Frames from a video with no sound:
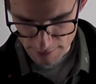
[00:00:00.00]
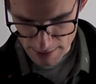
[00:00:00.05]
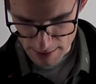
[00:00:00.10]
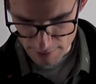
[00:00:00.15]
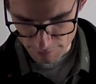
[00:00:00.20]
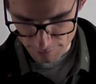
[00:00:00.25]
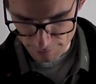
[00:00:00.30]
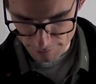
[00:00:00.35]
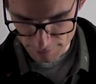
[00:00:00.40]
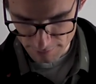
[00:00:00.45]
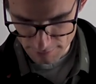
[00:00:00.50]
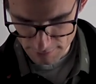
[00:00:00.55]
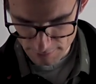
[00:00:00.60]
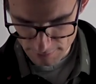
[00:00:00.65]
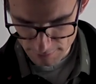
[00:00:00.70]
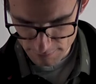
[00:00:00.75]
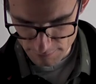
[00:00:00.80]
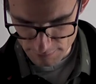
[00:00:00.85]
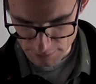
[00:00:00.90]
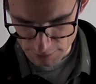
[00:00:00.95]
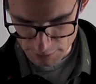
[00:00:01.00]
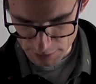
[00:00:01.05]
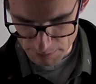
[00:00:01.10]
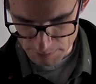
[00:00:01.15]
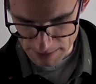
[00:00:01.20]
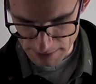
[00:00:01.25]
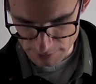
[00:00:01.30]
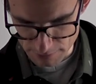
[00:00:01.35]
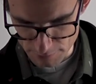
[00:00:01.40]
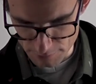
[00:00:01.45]
f with
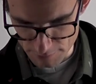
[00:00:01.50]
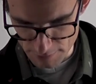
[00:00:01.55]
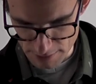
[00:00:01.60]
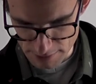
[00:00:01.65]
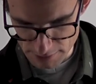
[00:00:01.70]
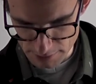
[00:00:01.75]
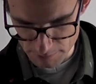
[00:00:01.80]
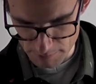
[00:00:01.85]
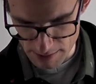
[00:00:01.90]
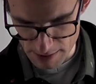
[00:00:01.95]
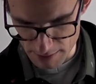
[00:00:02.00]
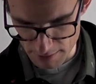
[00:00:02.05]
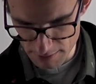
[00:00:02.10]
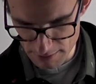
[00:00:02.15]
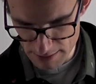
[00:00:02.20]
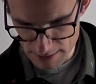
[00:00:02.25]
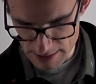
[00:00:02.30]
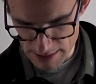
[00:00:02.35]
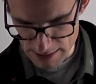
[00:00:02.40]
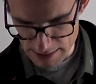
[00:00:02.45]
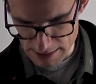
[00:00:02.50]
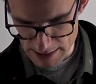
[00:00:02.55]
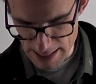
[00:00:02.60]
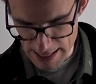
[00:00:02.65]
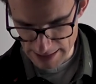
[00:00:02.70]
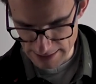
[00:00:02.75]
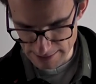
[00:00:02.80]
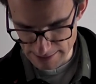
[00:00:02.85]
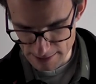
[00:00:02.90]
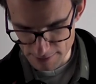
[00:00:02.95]
respect to phi square is
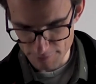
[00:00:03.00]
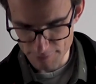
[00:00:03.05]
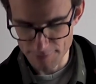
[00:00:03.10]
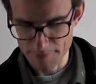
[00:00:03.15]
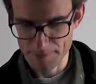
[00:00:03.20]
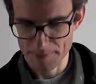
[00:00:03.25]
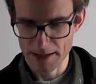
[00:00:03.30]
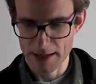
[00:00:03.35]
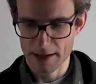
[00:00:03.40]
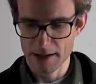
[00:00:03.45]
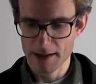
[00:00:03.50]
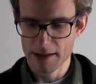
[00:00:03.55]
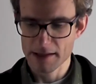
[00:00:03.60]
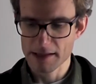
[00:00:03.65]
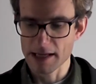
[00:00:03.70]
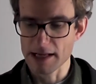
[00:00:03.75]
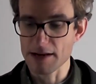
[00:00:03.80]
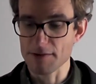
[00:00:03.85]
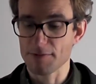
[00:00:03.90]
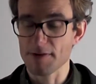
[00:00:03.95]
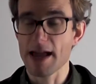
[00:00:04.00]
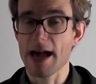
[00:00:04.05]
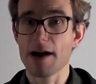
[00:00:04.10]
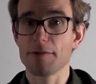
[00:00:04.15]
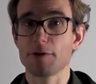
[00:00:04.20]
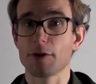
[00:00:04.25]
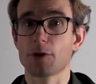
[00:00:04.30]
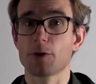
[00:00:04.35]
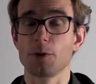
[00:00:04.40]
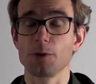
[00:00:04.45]
negative. And if we have
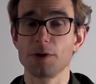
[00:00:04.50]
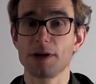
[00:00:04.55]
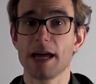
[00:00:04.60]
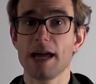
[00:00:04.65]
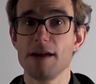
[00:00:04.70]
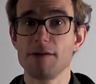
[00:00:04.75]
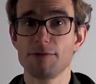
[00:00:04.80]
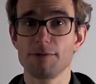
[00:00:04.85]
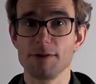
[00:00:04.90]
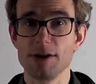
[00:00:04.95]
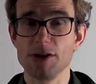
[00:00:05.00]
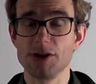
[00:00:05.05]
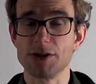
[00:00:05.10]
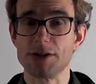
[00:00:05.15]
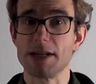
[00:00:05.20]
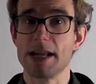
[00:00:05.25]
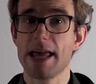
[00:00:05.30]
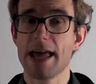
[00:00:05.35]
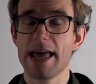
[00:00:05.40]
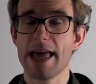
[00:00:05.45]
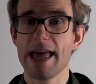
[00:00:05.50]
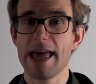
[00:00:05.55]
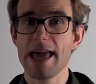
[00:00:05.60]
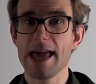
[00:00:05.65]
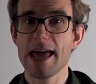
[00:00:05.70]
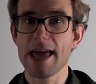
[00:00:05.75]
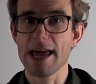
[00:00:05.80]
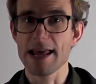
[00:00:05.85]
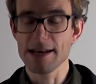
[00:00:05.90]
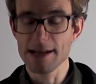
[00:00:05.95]
a concave region
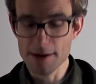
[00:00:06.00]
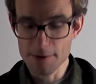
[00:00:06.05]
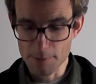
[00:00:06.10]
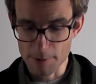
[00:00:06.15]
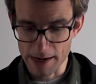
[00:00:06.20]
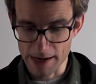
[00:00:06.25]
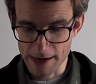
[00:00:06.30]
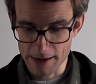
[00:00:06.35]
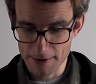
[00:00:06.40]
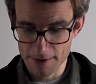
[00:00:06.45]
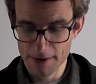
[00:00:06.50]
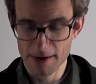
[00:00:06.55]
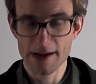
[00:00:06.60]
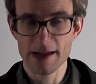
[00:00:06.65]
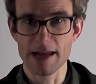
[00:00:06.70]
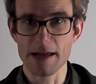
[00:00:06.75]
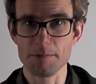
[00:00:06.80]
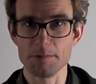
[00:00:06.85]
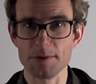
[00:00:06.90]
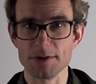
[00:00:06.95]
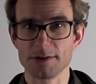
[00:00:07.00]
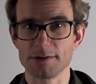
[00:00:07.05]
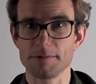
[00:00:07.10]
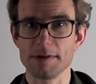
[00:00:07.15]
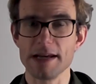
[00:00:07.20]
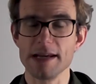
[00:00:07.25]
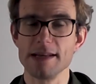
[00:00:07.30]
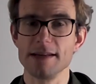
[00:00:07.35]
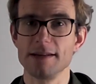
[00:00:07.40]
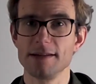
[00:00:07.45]
anywhere in
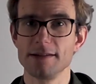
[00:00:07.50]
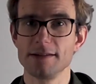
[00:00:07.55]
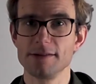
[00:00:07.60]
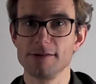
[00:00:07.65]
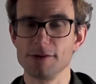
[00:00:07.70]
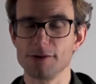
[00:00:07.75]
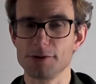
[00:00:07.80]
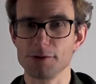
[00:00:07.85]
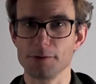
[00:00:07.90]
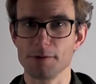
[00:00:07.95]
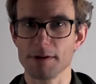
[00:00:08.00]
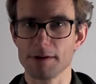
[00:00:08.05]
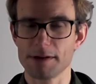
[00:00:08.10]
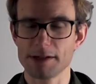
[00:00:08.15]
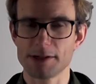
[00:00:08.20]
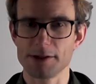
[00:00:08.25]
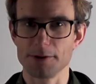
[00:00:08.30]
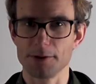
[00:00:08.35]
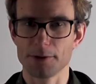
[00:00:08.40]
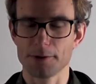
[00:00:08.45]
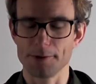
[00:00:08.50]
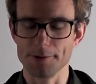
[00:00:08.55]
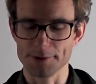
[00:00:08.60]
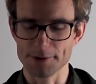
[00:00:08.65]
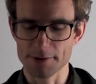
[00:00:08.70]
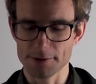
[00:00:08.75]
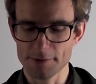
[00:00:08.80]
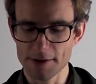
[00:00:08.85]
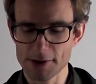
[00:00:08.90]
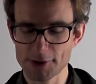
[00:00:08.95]
between the two original
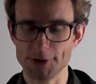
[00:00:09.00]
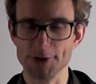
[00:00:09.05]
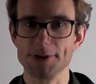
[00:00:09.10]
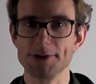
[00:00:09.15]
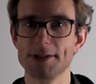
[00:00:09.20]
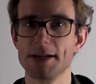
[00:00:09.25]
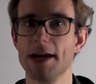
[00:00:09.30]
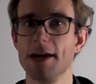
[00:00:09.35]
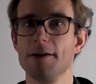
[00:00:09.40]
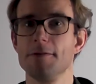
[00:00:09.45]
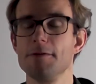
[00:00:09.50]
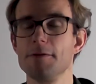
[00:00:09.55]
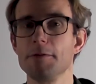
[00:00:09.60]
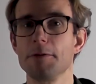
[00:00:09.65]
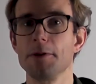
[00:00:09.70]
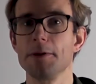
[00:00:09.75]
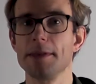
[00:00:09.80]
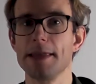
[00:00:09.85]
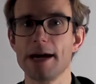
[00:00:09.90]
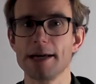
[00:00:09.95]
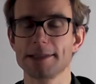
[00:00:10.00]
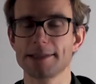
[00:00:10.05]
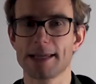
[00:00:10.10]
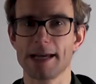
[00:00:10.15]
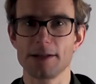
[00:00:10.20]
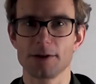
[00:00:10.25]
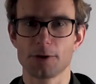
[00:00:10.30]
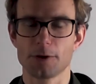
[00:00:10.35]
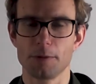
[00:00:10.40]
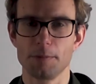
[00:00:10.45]
concentrations, we will not
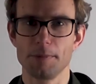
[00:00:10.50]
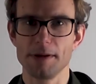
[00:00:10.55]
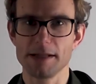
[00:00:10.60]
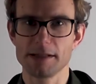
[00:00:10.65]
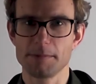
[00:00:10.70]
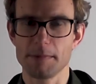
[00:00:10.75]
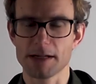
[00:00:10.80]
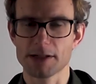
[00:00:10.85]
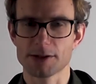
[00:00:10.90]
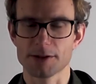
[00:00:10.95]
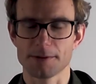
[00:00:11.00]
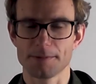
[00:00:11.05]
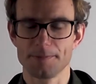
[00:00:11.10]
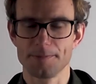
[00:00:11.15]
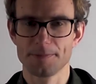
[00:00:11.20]
get a complete mixture.